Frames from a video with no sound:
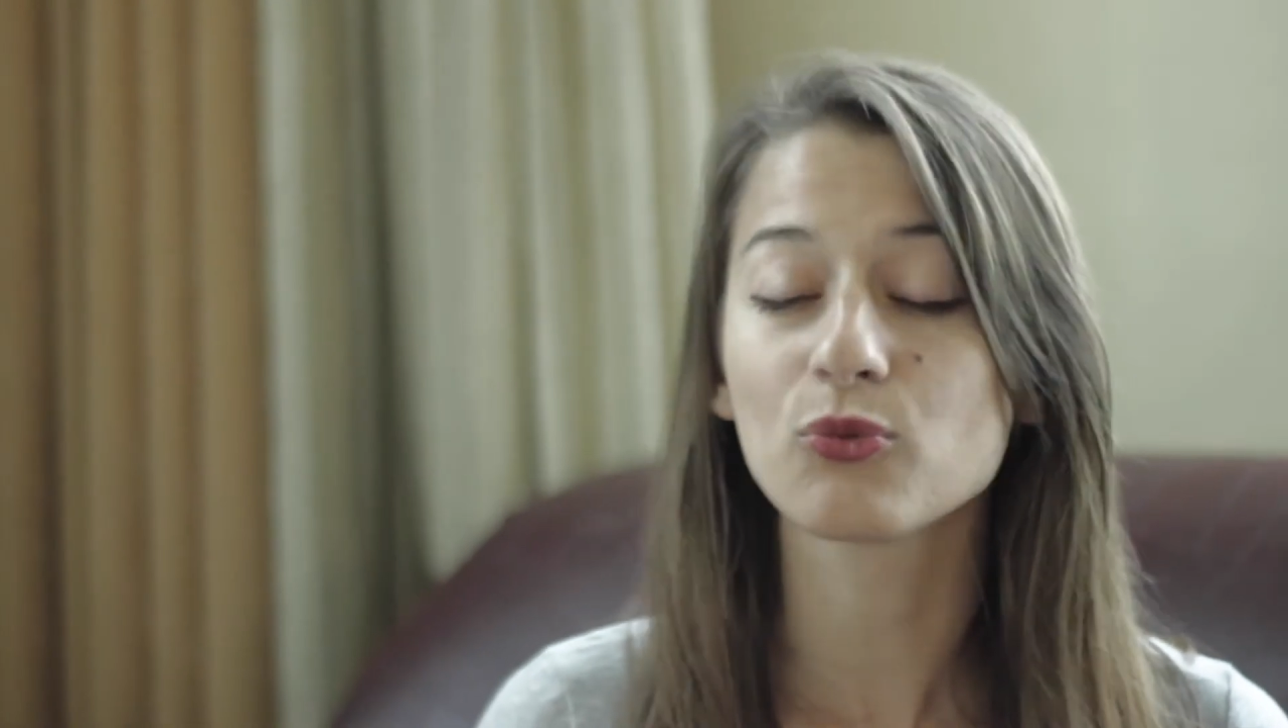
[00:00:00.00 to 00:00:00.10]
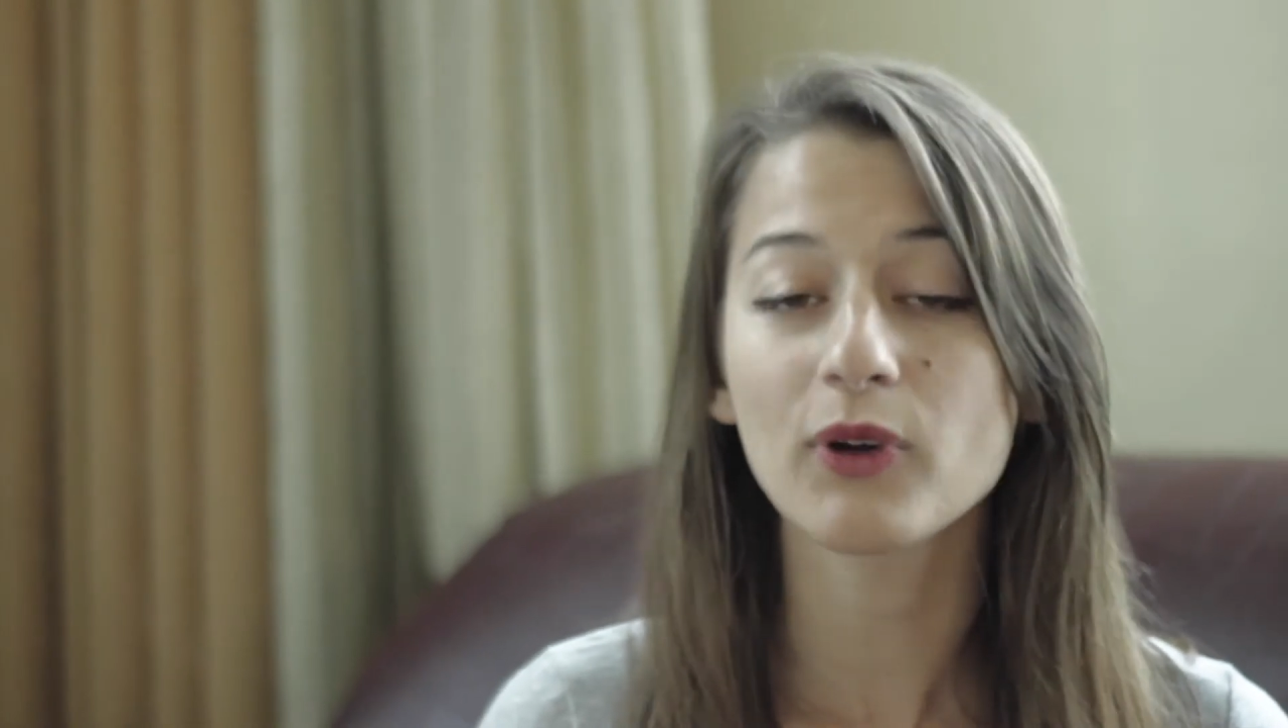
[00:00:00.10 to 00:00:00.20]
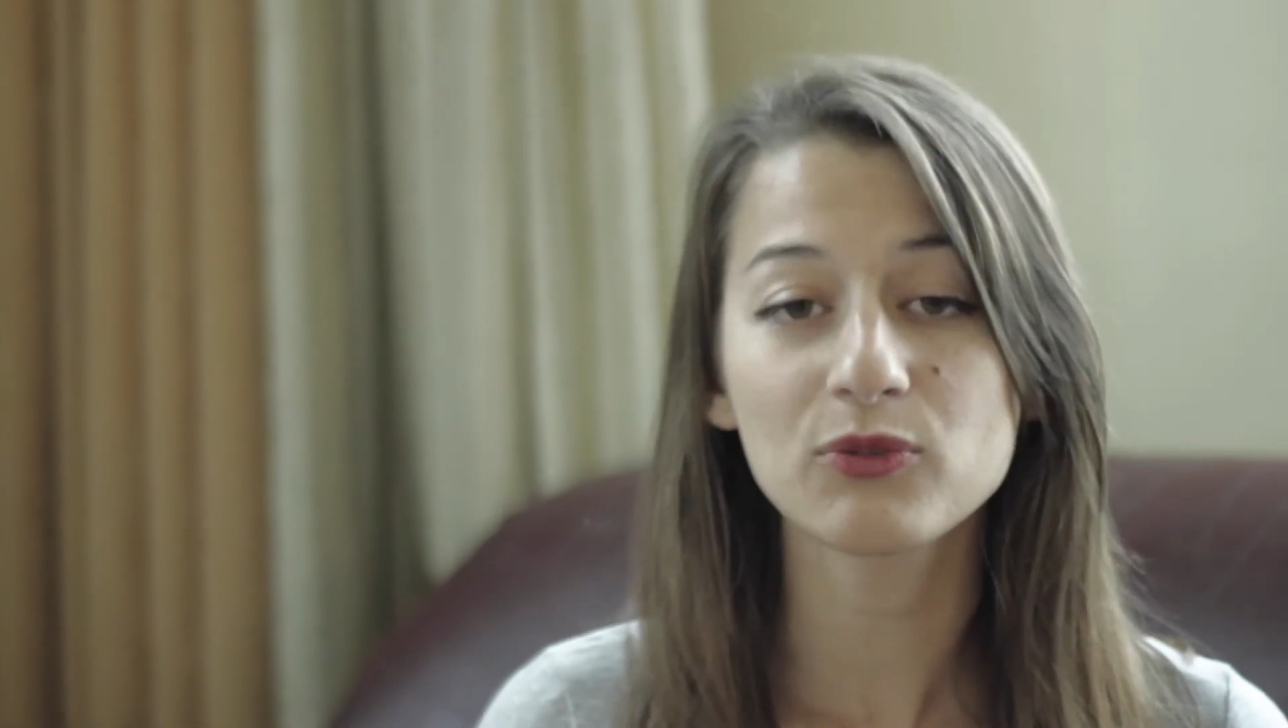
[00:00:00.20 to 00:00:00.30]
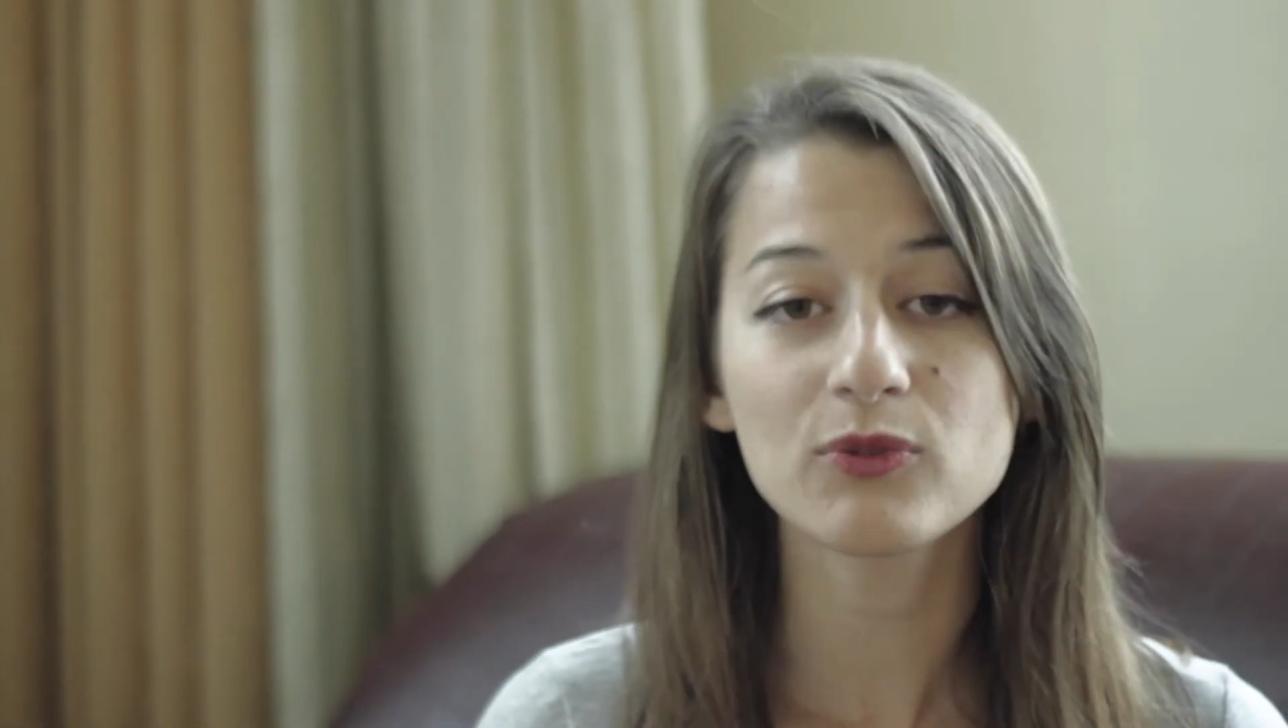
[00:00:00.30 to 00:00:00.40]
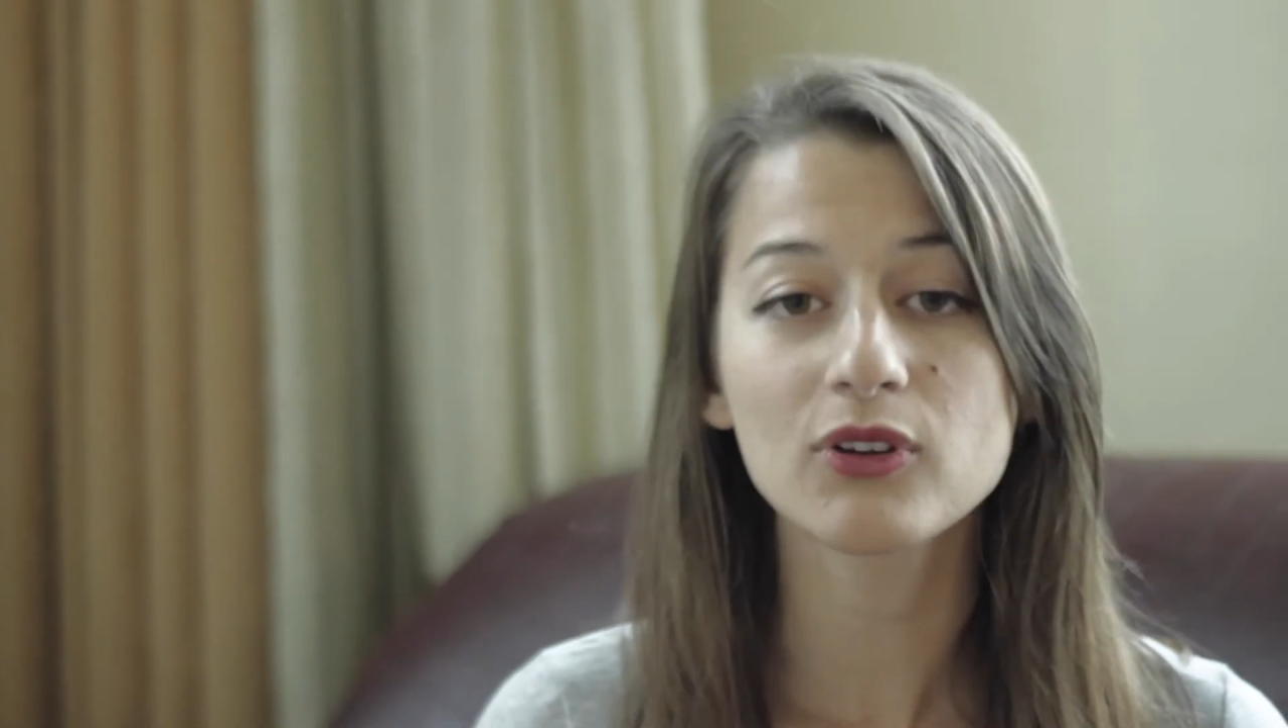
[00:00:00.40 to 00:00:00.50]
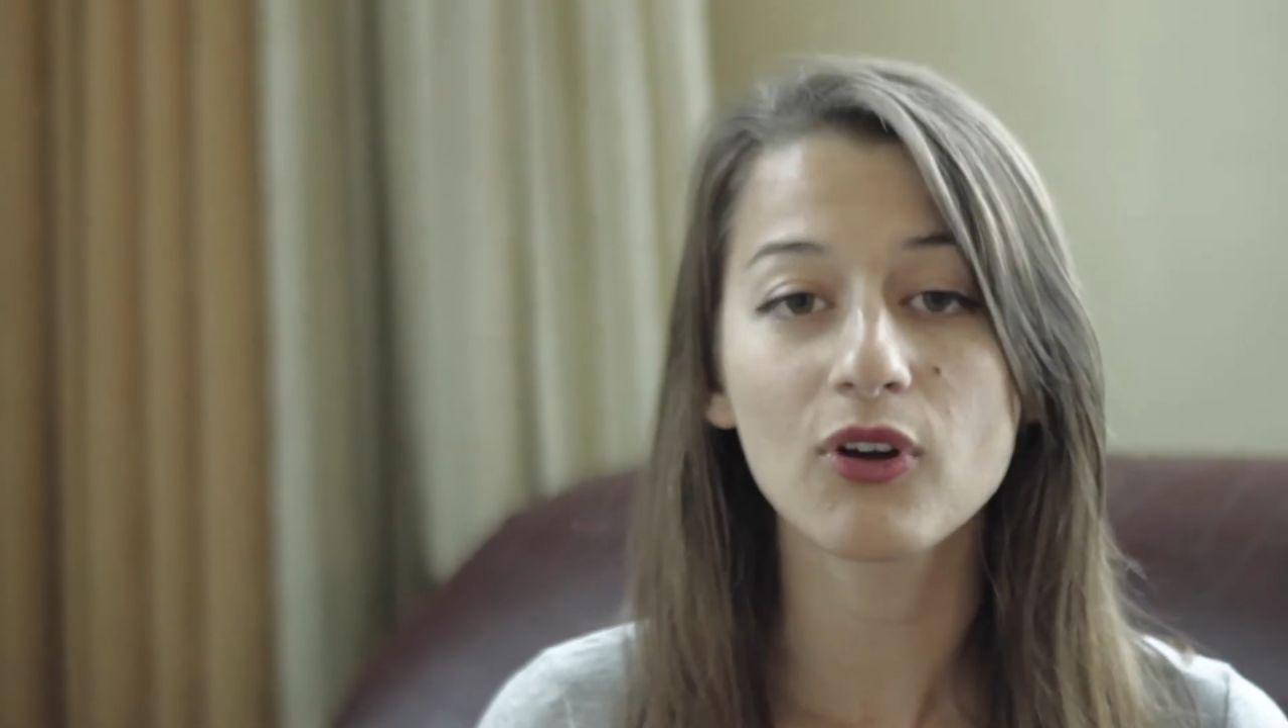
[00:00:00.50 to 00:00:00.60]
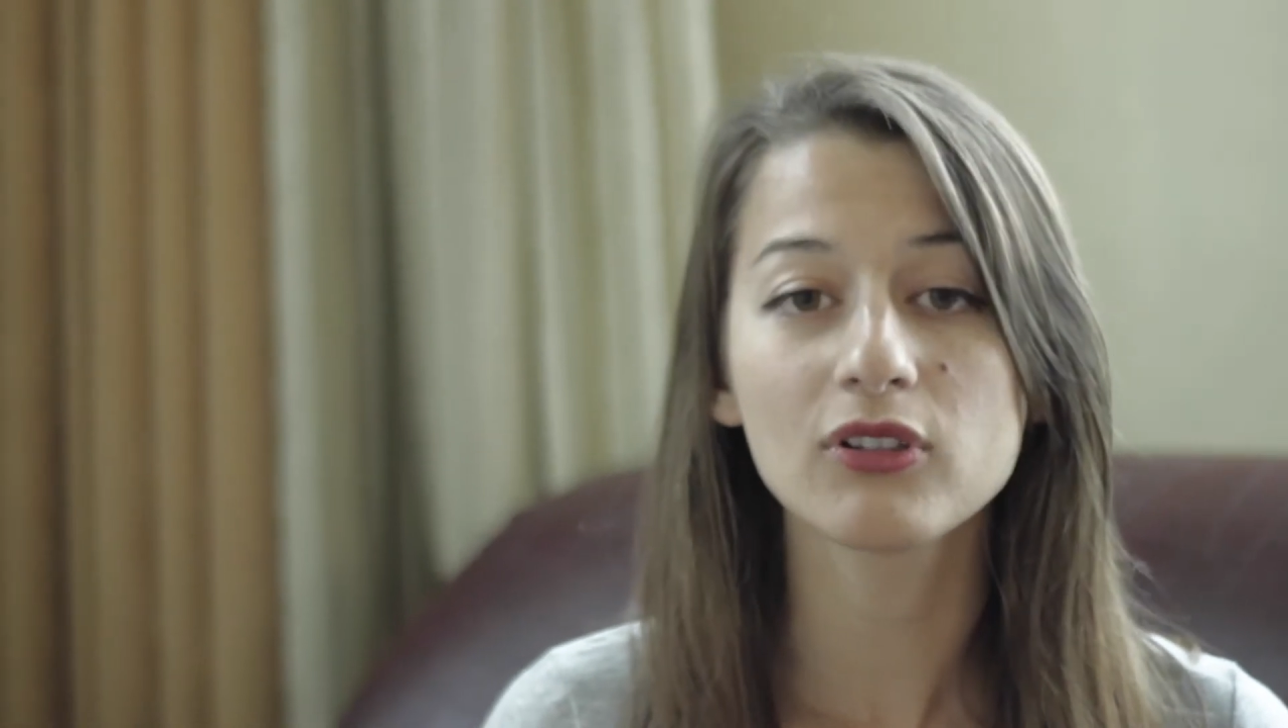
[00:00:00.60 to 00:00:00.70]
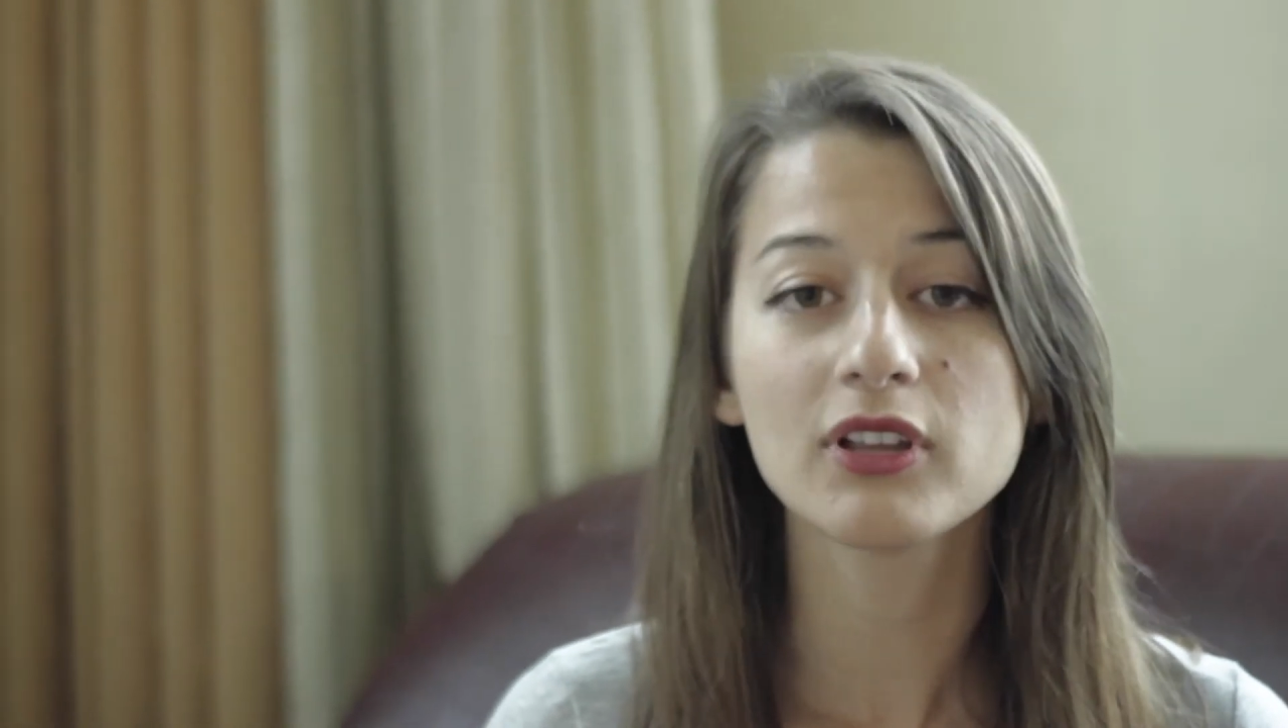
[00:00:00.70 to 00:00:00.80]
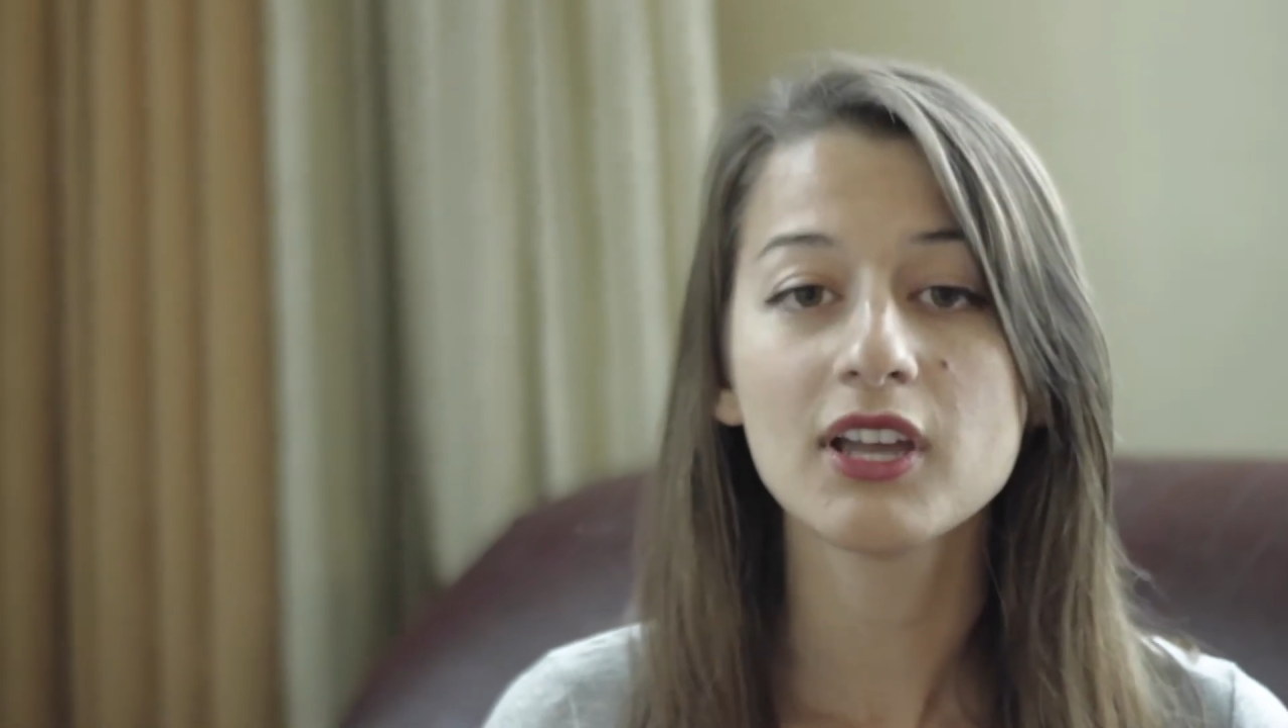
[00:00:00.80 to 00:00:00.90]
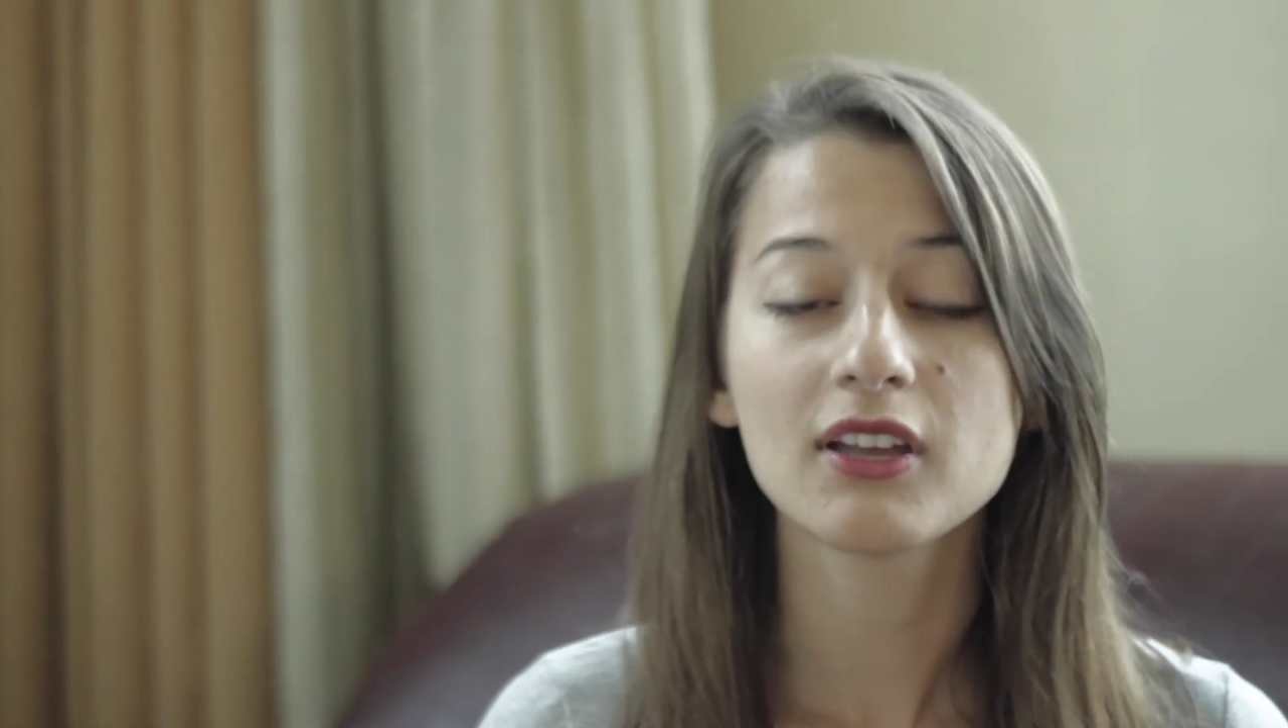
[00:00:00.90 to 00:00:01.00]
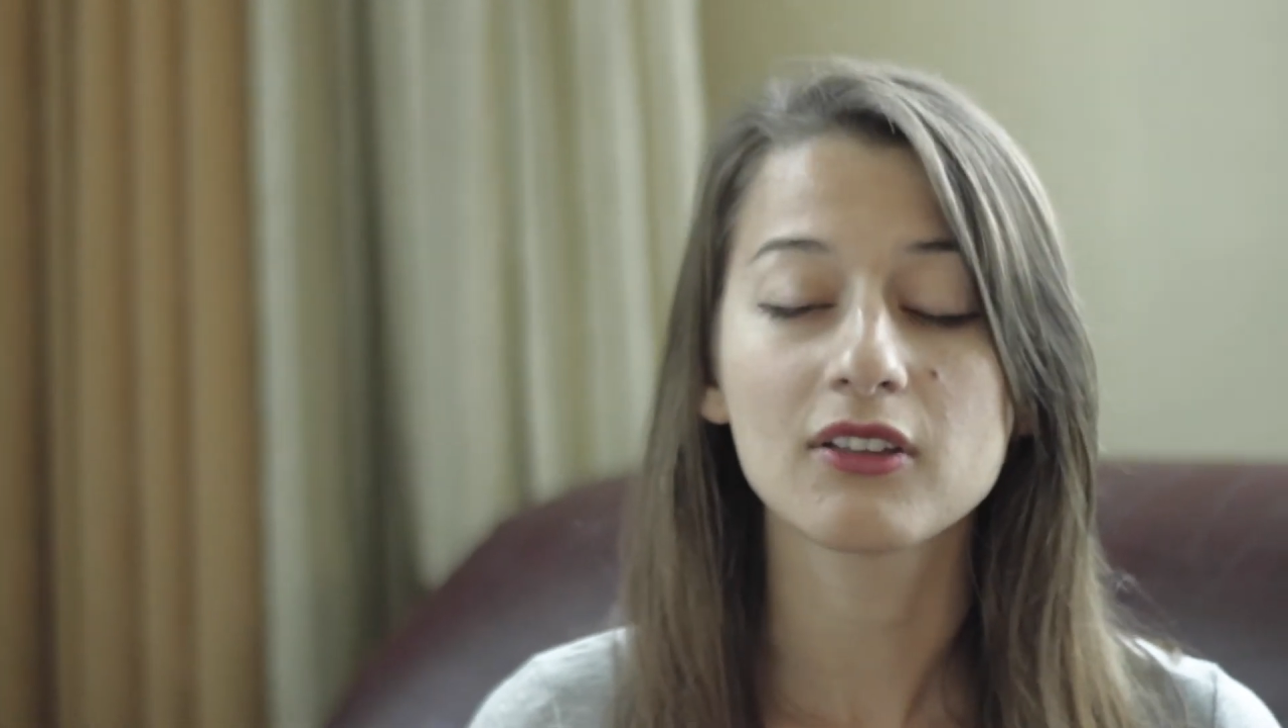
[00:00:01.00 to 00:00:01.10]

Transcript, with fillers: to what we call